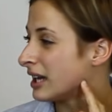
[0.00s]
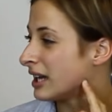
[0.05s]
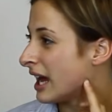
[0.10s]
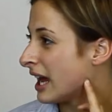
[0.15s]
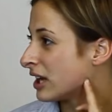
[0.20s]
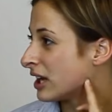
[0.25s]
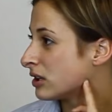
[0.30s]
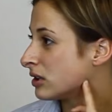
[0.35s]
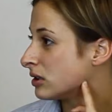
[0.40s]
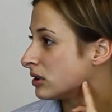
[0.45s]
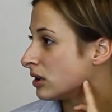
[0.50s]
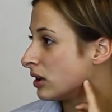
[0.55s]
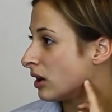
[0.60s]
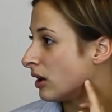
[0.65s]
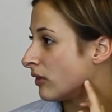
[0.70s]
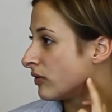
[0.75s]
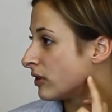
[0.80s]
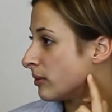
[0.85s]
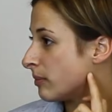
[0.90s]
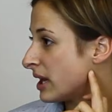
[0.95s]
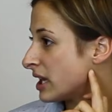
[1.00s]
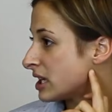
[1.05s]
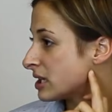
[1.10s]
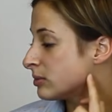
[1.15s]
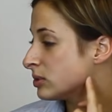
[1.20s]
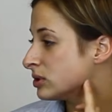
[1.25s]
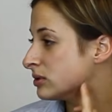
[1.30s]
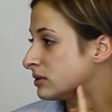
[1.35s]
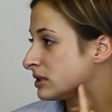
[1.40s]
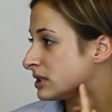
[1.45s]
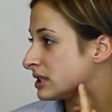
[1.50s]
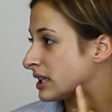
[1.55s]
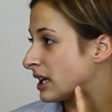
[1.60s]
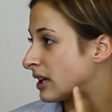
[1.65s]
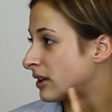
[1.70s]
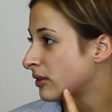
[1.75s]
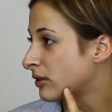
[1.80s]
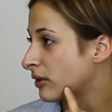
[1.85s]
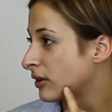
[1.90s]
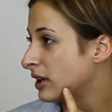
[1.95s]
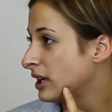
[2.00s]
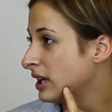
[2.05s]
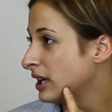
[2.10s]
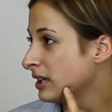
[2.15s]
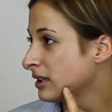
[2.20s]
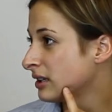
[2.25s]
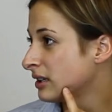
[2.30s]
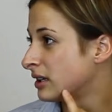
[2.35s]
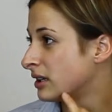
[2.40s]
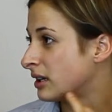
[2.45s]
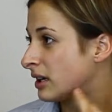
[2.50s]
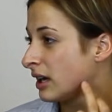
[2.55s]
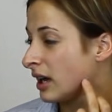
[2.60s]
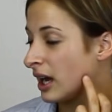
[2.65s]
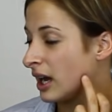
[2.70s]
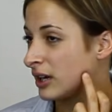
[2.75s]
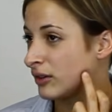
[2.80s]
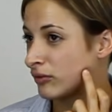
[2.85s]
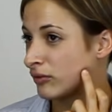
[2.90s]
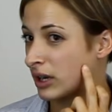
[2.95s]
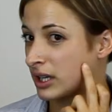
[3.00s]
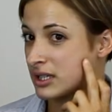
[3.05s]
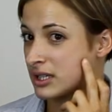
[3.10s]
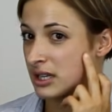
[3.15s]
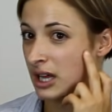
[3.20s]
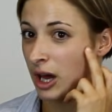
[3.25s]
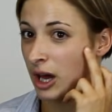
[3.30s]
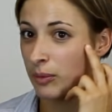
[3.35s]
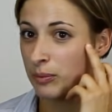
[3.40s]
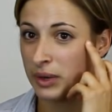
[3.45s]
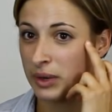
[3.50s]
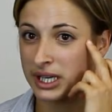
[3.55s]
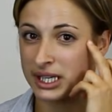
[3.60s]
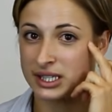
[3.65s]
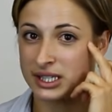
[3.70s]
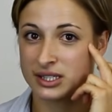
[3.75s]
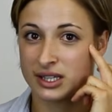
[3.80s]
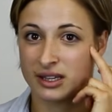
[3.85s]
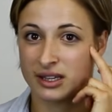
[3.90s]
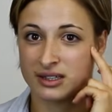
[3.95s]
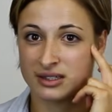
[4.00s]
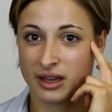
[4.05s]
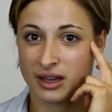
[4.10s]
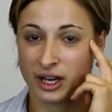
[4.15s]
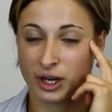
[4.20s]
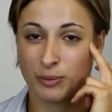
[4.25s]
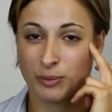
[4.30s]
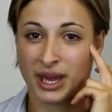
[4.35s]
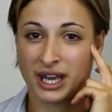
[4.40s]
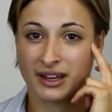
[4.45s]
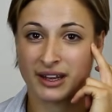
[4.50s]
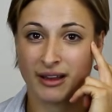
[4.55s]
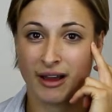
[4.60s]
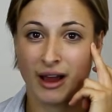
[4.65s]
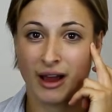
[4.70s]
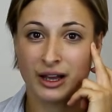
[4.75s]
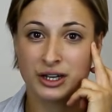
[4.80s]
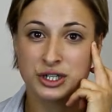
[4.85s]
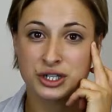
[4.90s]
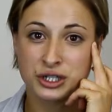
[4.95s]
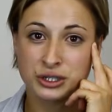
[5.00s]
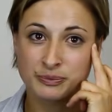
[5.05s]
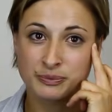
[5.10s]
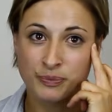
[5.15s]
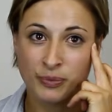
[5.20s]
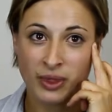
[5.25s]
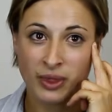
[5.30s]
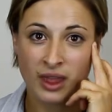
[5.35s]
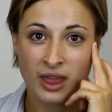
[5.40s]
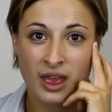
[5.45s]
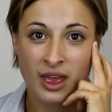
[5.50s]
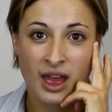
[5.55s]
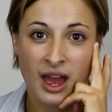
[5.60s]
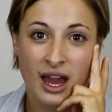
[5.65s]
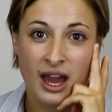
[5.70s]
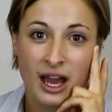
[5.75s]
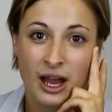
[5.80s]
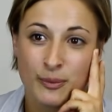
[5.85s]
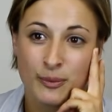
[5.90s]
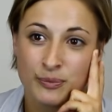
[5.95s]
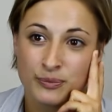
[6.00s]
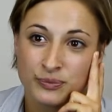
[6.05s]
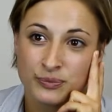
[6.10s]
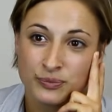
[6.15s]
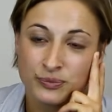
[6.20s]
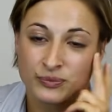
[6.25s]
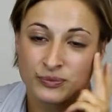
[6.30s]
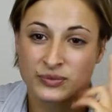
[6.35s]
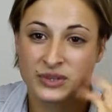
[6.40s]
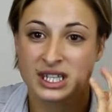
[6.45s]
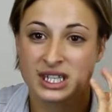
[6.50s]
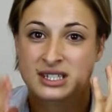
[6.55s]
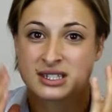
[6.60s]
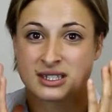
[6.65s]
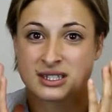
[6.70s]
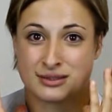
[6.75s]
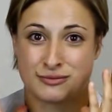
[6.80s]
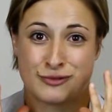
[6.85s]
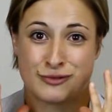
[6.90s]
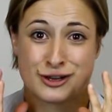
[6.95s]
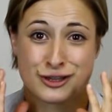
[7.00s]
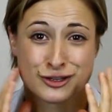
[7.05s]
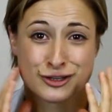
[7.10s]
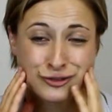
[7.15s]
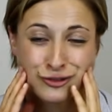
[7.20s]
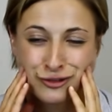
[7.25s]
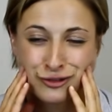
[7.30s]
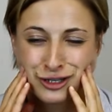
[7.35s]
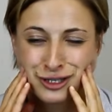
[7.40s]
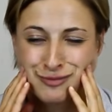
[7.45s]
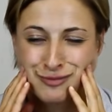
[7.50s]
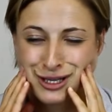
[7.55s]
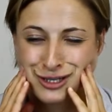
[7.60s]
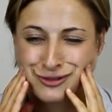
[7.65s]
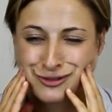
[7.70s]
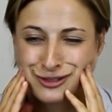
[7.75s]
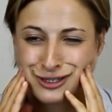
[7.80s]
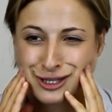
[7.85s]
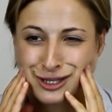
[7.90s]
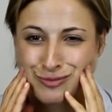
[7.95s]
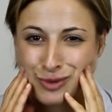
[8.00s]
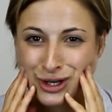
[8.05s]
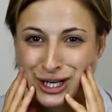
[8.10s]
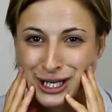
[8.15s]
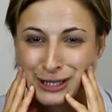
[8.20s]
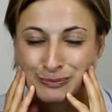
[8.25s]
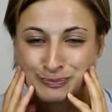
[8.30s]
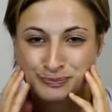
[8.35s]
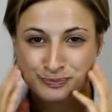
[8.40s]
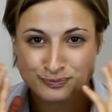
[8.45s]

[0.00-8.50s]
angle of the mandible down through here and runs up into the zygomatic arch. This is one of the strongest muscles in the body